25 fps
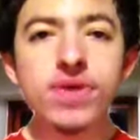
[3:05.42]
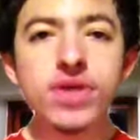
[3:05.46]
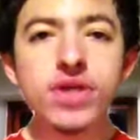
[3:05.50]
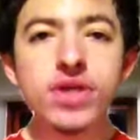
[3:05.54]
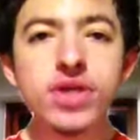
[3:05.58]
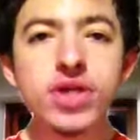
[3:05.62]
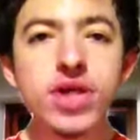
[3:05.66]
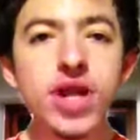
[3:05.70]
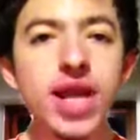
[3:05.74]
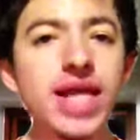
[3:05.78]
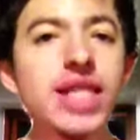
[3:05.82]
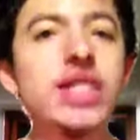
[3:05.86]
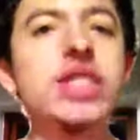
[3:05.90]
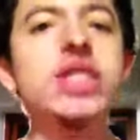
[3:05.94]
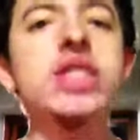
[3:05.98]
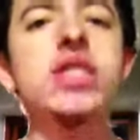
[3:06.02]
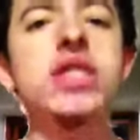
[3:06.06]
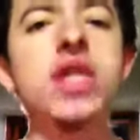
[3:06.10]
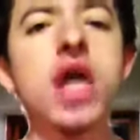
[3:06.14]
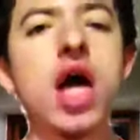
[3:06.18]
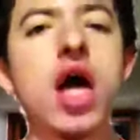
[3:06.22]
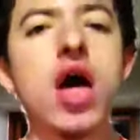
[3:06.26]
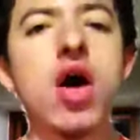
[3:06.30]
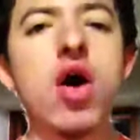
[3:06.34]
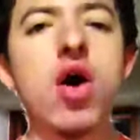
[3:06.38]
So let's
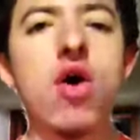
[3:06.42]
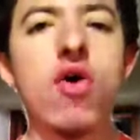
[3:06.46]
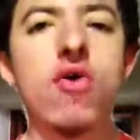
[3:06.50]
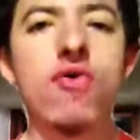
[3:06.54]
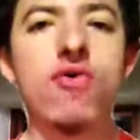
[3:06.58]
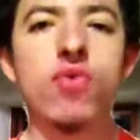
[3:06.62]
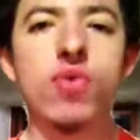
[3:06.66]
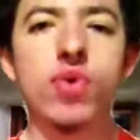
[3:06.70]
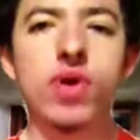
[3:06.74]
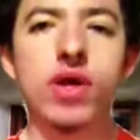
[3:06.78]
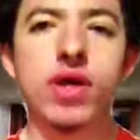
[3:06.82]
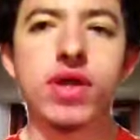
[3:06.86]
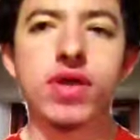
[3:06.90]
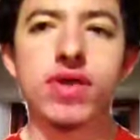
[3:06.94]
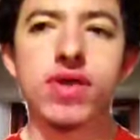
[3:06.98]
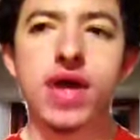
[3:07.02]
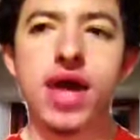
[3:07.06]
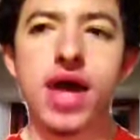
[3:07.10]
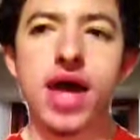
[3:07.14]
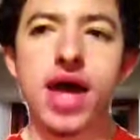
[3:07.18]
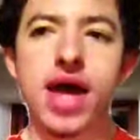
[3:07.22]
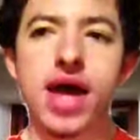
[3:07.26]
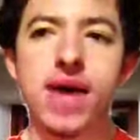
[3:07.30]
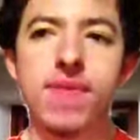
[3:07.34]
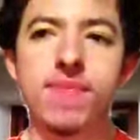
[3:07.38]
start off with
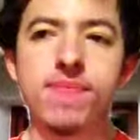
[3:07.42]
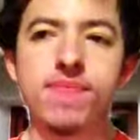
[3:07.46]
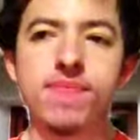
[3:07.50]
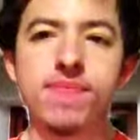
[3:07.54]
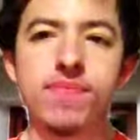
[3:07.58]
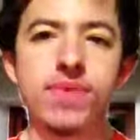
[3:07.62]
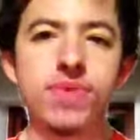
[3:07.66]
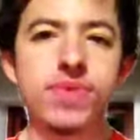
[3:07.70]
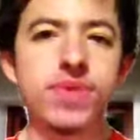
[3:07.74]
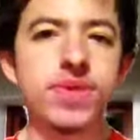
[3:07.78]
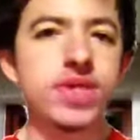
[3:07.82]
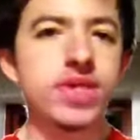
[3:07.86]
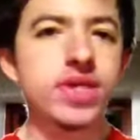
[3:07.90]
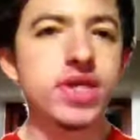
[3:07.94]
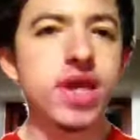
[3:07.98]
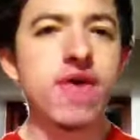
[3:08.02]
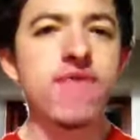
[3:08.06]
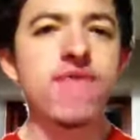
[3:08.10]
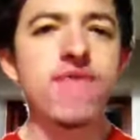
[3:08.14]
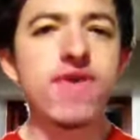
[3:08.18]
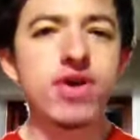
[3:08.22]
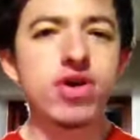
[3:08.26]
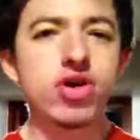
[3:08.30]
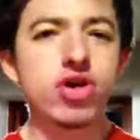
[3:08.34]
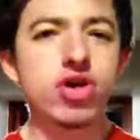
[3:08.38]
the
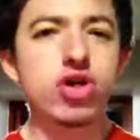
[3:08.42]
stuff